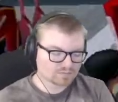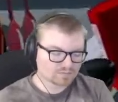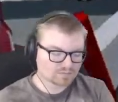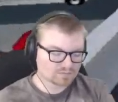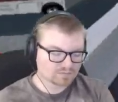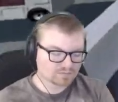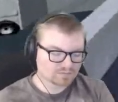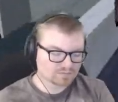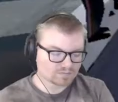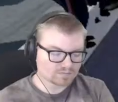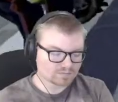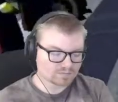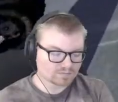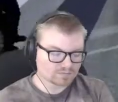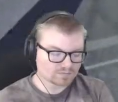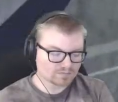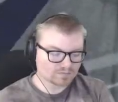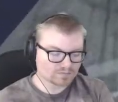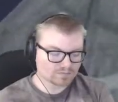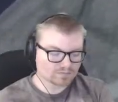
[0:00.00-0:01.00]

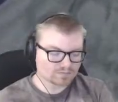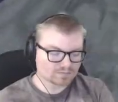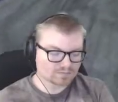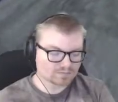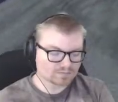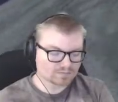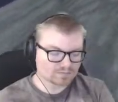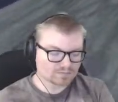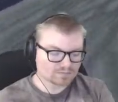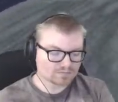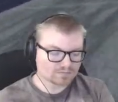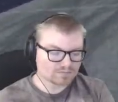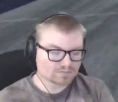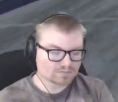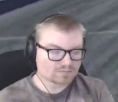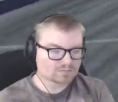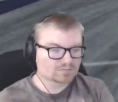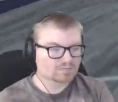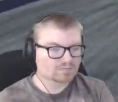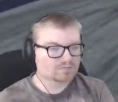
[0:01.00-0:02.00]

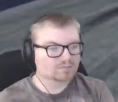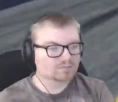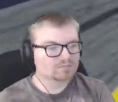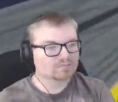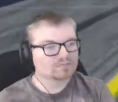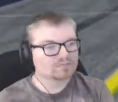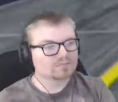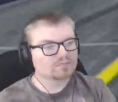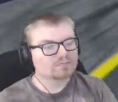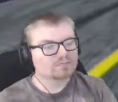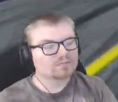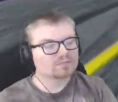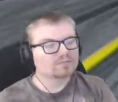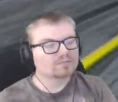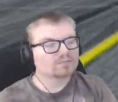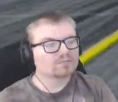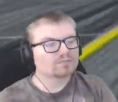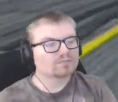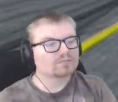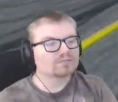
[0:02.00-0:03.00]

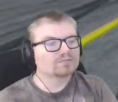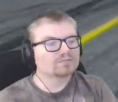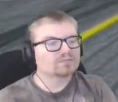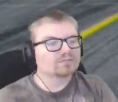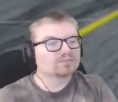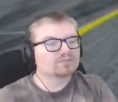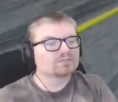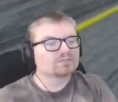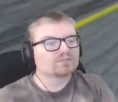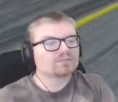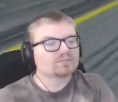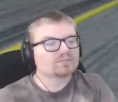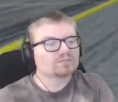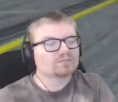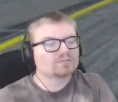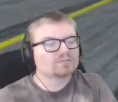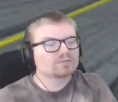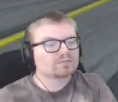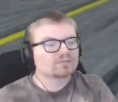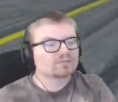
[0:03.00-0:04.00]

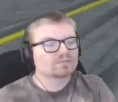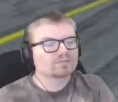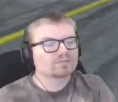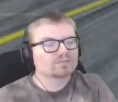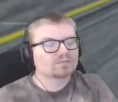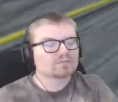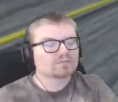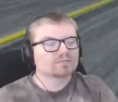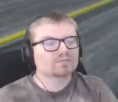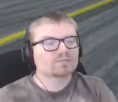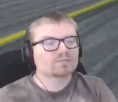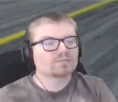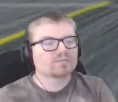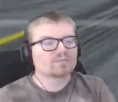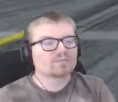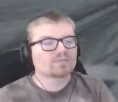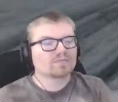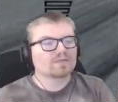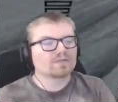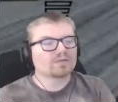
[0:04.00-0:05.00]

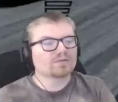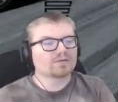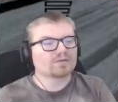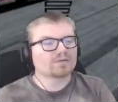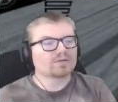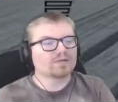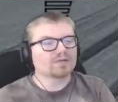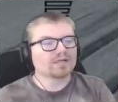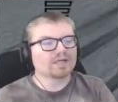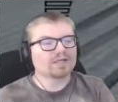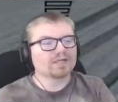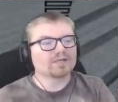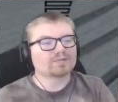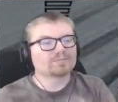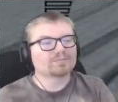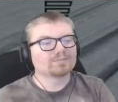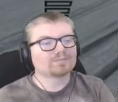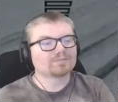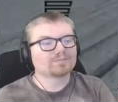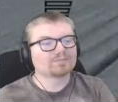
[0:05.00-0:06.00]

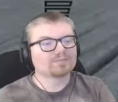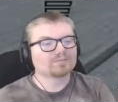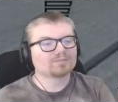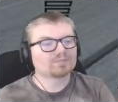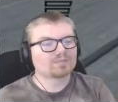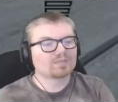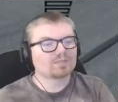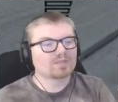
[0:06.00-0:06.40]
Nothing is said.